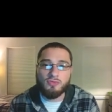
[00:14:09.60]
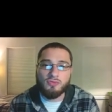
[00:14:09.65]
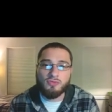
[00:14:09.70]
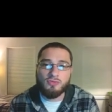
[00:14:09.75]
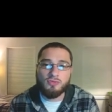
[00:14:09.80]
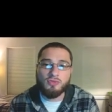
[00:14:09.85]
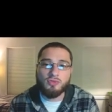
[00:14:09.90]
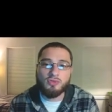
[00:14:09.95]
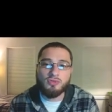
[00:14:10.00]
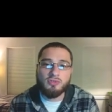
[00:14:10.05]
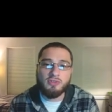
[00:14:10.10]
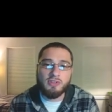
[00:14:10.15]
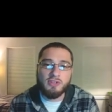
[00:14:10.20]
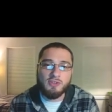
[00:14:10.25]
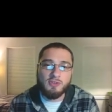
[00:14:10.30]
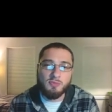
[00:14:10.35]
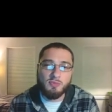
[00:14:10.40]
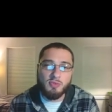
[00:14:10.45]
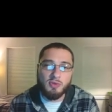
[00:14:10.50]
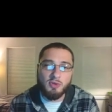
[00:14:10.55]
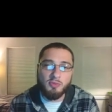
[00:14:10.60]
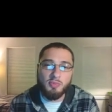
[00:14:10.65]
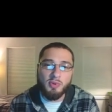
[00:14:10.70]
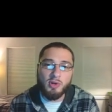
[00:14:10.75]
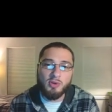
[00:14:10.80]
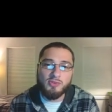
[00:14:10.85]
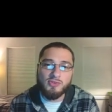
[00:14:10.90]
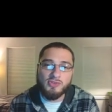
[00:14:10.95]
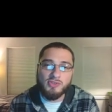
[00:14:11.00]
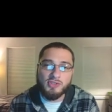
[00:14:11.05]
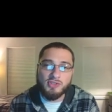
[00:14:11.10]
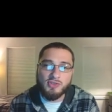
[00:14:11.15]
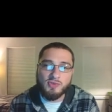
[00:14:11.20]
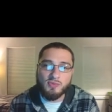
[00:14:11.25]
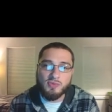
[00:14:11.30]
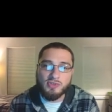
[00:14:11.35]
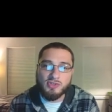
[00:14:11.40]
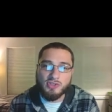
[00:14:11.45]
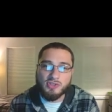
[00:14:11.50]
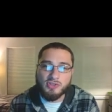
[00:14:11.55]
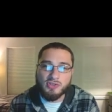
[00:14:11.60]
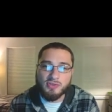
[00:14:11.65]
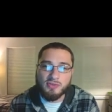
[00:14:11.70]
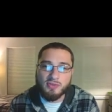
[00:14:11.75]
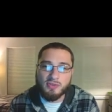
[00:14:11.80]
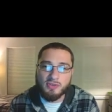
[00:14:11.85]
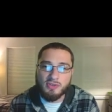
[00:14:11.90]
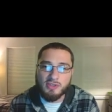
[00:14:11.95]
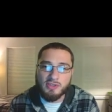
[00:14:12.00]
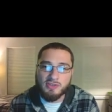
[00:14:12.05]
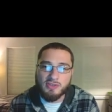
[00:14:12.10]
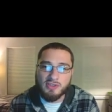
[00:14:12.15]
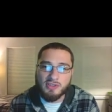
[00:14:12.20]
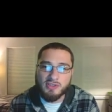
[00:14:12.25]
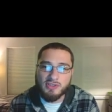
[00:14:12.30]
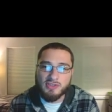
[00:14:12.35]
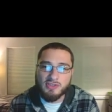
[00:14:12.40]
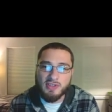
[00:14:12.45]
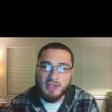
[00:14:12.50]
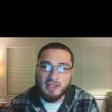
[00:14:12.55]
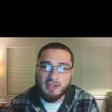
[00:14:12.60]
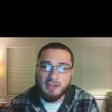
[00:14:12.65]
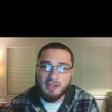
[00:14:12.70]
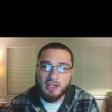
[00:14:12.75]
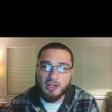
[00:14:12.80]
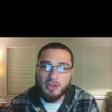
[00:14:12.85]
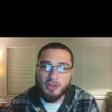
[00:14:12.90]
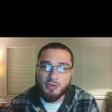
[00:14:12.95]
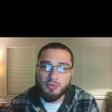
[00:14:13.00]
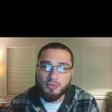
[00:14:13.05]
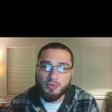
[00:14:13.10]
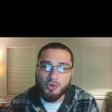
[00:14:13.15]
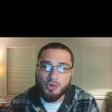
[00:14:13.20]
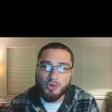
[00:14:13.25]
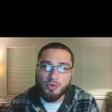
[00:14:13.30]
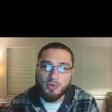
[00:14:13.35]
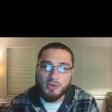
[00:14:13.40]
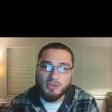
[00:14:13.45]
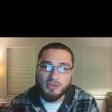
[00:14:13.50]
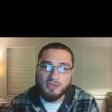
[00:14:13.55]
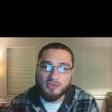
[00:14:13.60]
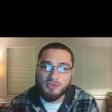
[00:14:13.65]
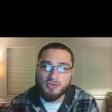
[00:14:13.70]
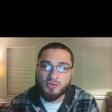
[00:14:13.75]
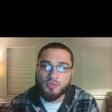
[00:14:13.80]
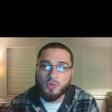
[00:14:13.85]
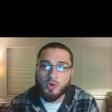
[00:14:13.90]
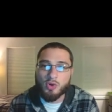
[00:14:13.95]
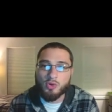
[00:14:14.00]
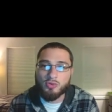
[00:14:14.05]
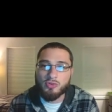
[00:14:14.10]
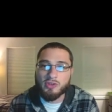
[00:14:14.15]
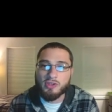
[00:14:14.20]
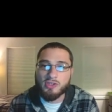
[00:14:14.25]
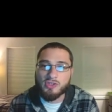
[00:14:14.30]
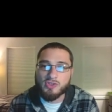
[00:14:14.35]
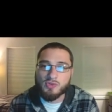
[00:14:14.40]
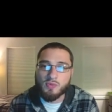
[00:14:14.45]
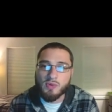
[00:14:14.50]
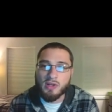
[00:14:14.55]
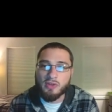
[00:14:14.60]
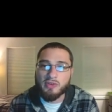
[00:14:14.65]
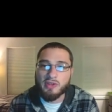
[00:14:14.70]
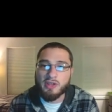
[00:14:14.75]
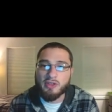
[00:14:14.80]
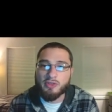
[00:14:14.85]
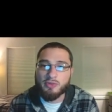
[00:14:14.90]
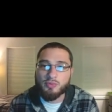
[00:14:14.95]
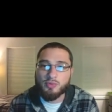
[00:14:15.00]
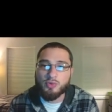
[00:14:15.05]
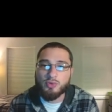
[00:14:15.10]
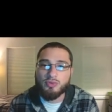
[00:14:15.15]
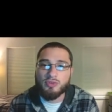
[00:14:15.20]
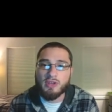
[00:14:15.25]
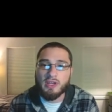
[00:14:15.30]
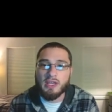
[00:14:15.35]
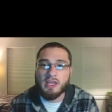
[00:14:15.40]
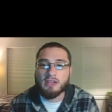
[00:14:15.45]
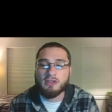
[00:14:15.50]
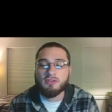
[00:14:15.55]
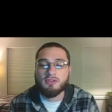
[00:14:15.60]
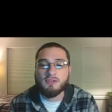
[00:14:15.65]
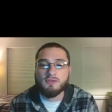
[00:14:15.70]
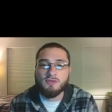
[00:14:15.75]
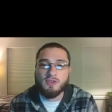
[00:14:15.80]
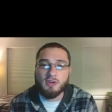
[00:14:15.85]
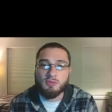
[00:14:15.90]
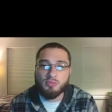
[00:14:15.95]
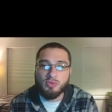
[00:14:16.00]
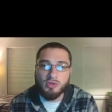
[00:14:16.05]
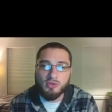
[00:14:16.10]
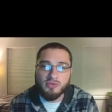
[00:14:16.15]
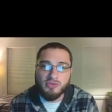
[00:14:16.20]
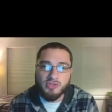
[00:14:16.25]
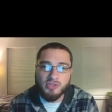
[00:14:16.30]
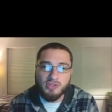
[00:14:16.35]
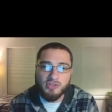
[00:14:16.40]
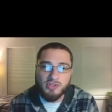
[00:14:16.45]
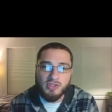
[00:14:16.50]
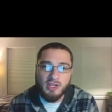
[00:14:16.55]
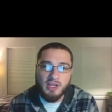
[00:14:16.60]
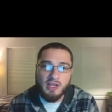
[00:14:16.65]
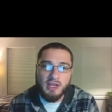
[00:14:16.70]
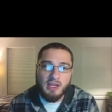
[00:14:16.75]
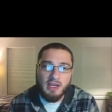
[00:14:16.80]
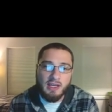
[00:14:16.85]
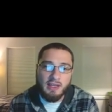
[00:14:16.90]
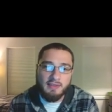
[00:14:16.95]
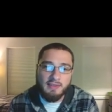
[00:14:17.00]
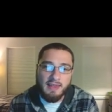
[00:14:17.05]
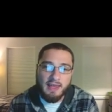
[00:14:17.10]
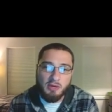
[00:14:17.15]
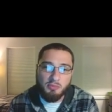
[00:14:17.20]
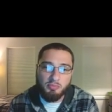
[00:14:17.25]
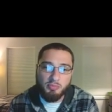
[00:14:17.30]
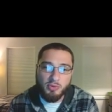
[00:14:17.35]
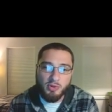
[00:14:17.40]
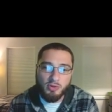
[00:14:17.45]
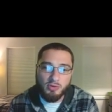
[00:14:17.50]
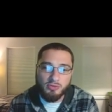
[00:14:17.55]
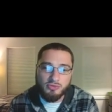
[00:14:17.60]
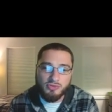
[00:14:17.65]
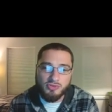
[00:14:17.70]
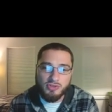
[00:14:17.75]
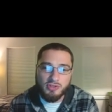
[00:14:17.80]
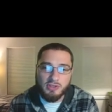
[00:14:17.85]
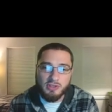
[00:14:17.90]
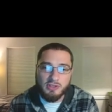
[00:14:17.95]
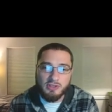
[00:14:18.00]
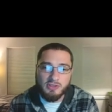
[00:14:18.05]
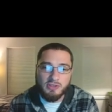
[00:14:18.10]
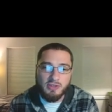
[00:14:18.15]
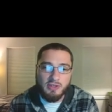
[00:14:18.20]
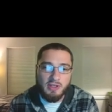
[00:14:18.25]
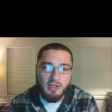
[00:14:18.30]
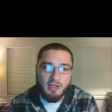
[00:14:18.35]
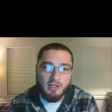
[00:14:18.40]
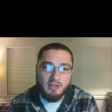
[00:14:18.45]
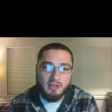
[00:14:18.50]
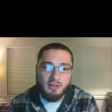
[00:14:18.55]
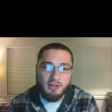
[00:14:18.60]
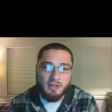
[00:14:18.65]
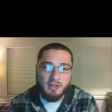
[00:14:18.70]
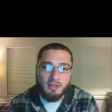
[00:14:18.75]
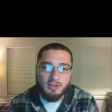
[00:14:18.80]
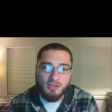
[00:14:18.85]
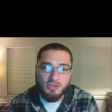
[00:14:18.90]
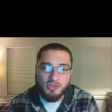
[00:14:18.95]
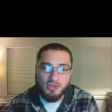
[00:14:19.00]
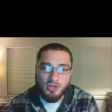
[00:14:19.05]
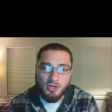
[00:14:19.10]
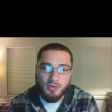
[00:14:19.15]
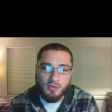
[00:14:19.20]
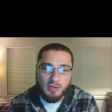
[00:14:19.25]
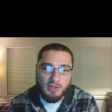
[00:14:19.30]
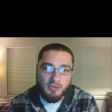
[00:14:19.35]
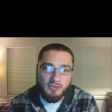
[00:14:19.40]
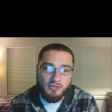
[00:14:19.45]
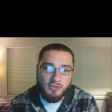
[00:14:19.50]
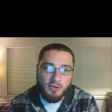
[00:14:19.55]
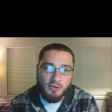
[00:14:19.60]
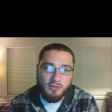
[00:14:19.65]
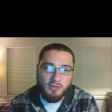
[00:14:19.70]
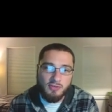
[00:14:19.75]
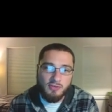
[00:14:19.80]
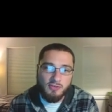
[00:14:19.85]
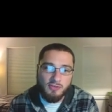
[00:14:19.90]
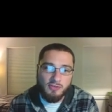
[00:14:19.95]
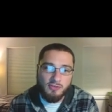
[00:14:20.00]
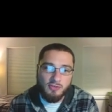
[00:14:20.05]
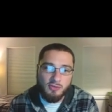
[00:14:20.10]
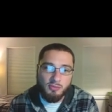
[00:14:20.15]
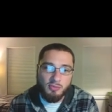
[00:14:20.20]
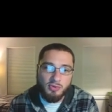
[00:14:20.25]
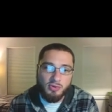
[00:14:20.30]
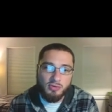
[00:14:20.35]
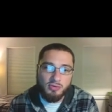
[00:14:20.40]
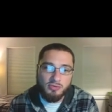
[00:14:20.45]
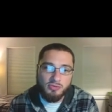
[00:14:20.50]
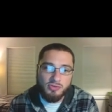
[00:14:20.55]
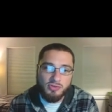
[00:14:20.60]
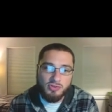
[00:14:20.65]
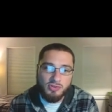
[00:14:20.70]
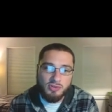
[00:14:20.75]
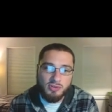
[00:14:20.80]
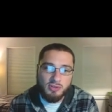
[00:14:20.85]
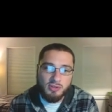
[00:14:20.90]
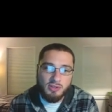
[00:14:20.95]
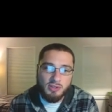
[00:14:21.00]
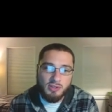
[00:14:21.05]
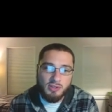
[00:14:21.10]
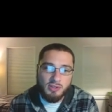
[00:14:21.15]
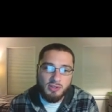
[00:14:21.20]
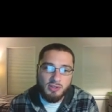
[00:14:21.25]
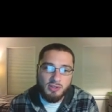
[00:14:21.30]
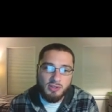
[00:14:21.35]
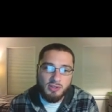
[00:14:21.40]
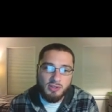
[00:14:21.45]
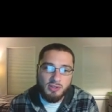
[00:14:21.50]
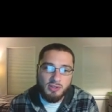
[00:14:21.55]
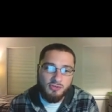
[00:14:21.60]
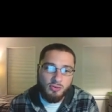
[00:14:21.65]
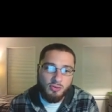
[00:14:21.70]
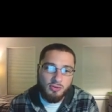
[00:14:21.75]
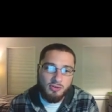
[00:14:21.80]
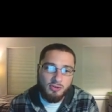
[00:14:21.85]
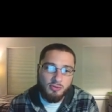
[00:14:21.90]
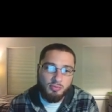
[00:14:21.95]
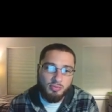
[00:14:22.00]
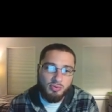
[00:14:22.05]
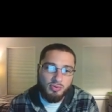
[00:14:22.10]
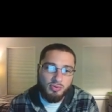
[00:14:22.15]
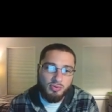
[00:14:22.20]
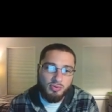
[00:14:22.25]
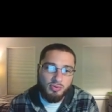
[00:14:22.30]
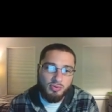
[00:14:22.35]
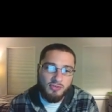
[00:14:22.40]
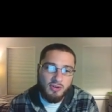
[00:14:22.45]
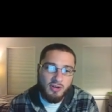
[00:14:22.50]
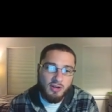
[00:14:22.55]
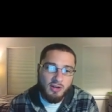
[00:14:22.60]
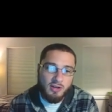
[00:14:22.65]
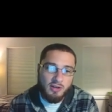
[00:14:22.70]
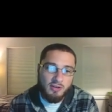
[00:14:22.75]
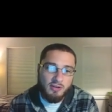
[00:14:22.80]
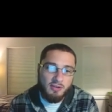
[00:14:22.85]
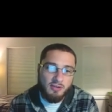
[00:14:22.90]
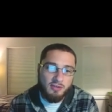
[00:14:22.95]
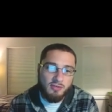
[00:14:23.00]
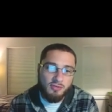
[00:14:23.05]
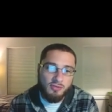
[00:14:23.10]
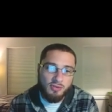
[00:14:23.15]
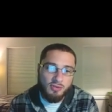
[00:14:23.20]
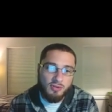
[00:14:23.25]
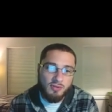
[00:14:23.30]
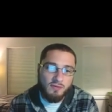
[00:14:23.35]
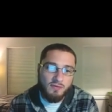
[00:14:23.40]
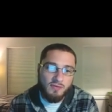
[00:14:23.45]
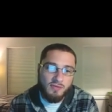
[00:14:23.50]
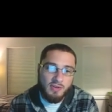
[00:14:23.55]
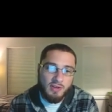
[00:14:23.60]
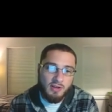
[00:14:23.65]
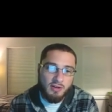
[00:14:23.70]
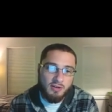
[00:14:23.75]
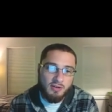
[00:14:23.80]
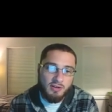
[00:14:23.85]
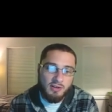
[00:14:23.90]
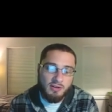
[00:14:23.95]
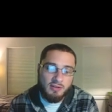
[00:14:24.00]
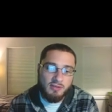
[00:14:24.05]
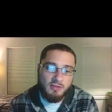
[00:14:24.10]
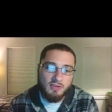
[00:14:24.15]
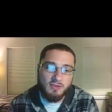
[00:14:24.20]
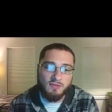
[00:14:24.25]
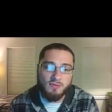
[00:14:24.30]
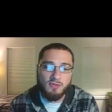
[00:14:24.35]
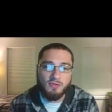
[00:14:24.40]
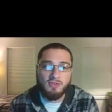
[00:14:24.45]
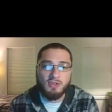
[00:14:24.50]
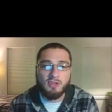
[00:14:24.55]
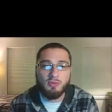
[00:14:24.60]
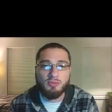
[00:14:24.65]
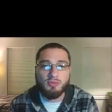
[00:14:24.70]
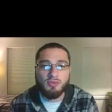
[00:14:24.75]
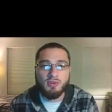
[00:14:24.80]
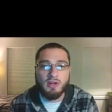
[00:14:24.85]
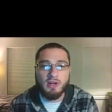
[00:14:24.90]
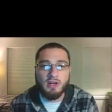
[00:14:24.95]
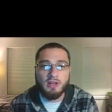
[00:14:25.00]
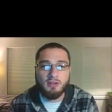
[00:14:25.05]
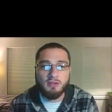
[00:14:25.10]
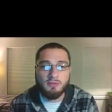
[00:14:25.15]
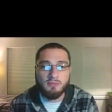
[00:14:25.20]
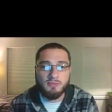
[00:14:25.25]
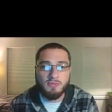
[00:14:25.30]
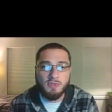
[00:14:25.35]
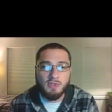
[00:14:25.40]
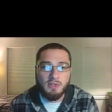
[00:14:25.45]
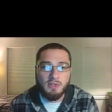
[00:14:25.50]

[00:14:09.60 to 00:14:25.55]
nucleus pulposus, which is extending through, it's swelling through the annulus fibrosus, and that bulge is then showing. So this is a bulge, and that is going to press on the nerves that are in this vertebral column.